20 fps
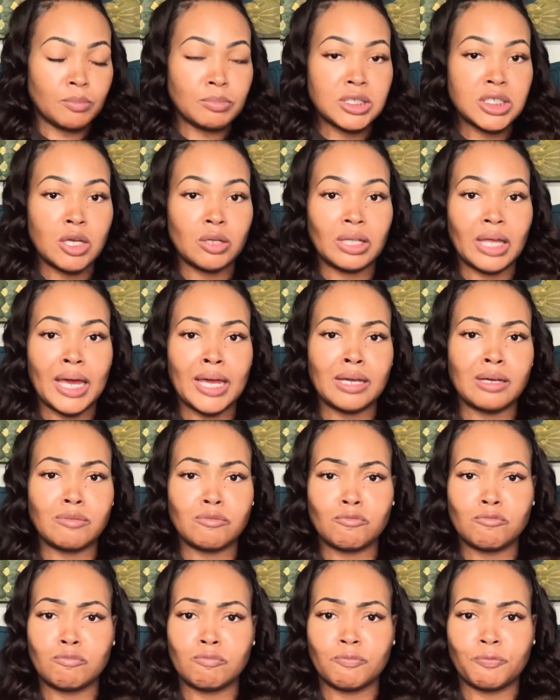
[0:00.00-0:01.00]
So like
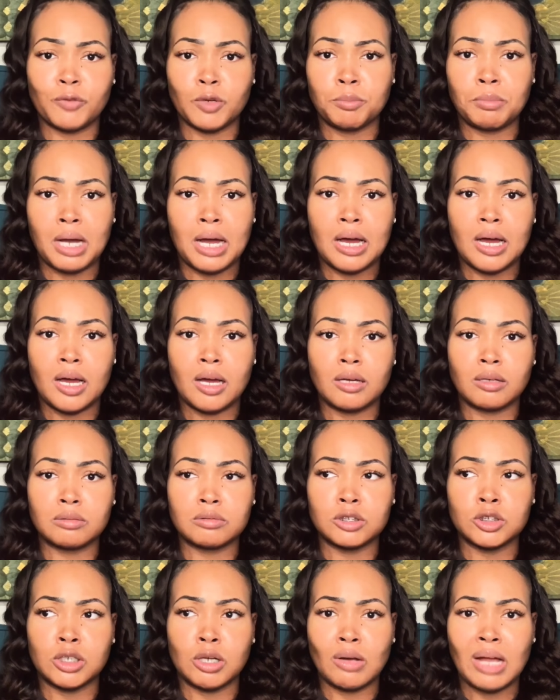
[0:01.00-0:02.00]
for my,
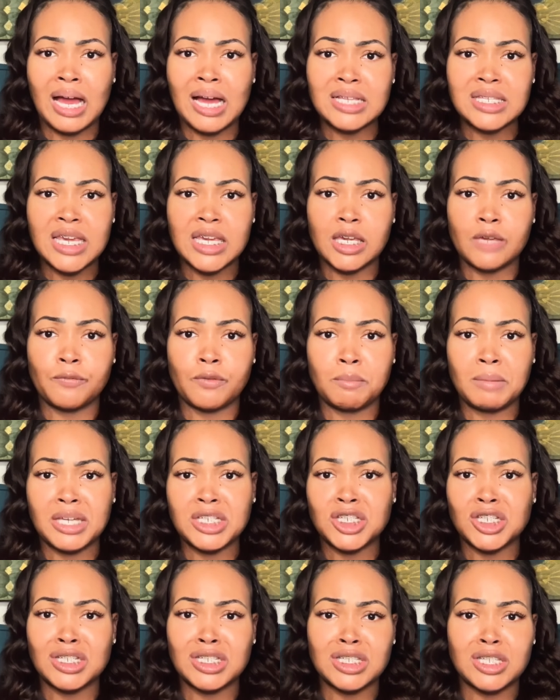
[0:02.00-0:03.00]
contact
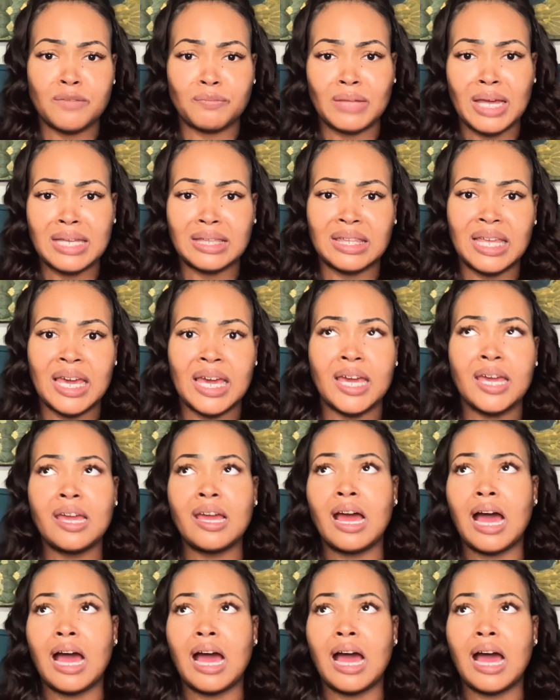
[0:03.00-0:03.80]
information and stuff like that,